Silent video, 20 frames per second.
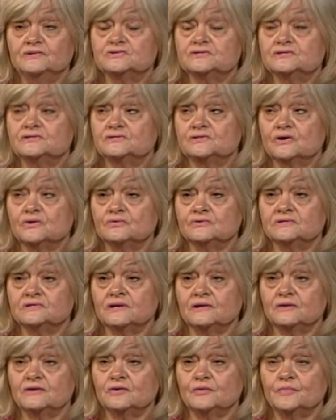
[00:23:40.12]
just don't
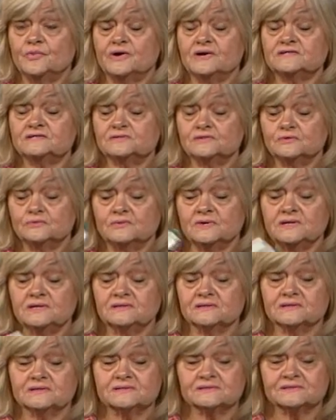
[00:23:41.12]
tell your boss you're
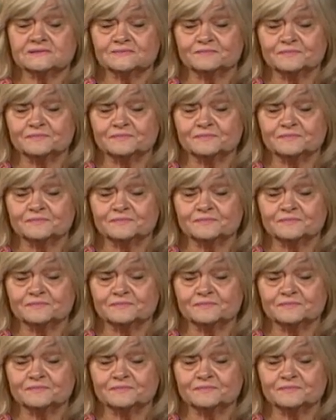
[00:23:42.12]
reading this